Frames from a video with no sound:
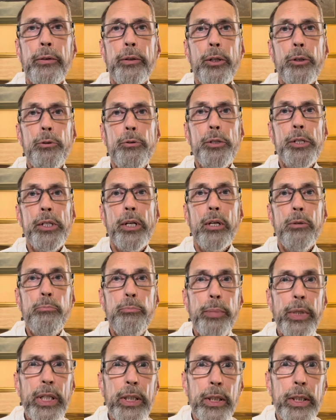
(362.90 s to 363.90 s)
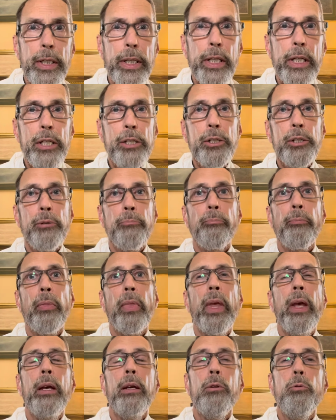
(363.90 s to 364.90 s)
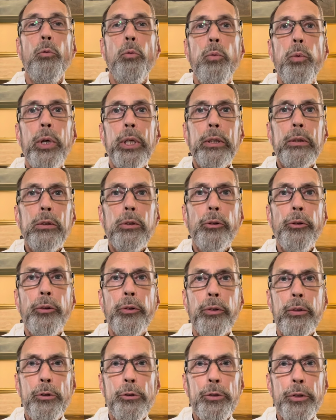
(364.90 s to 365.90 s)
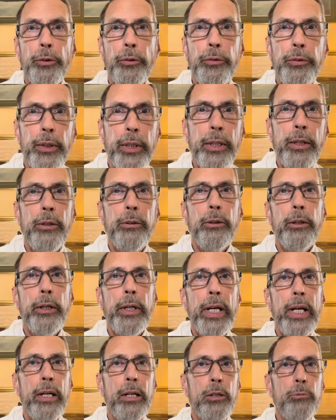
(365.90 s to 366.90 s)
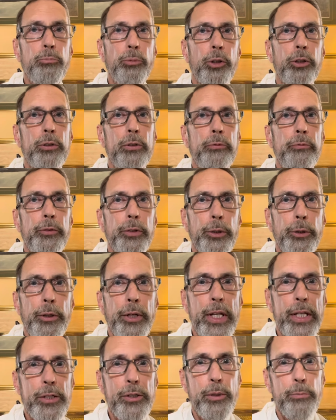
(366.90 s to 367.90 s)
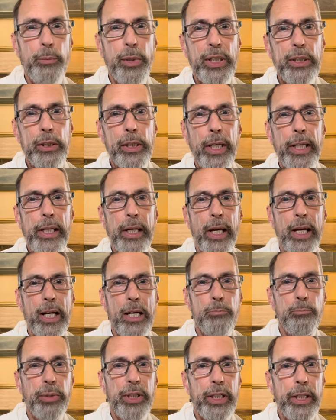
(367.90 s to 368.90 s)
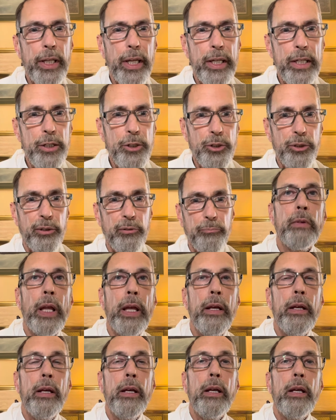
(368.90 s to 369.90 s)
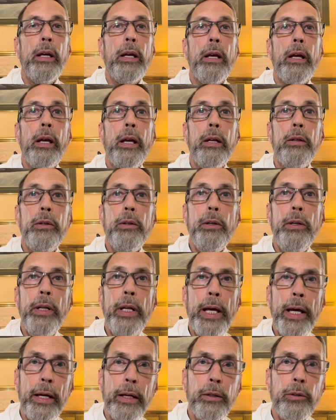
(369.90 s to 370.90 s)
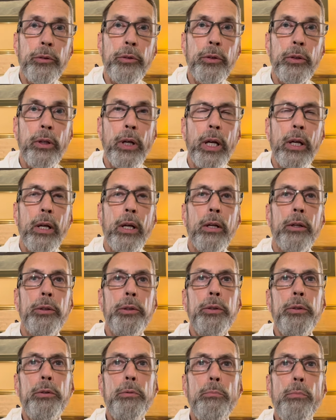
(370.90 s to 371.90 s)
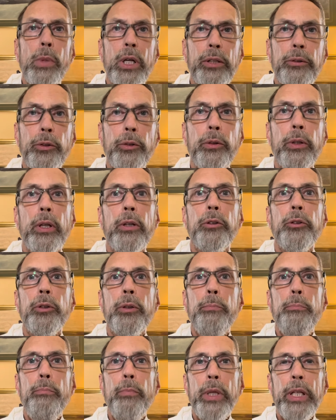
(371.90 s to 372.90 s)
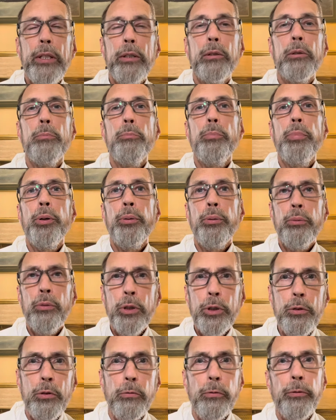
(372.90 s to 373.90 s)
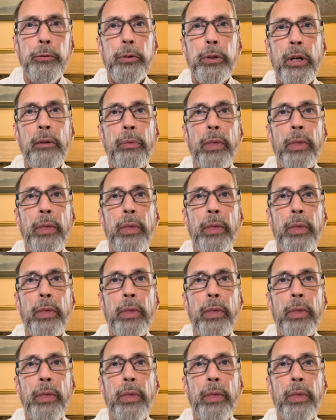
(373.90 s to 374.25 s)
those abilities, will Social Security approve your disability application. And next, you must submit proof